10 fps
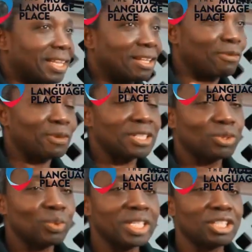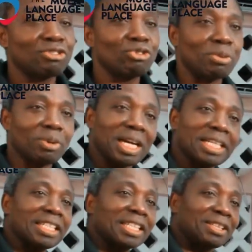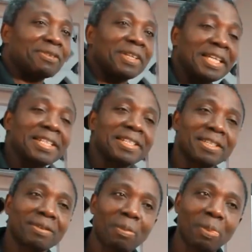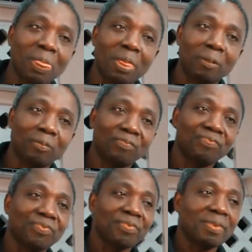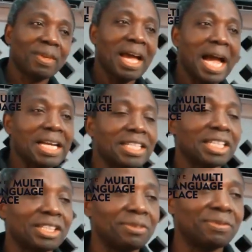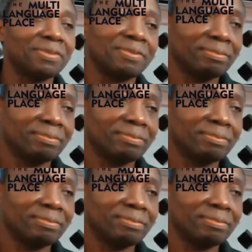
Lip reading: The first thing we need to know about adjective is adjective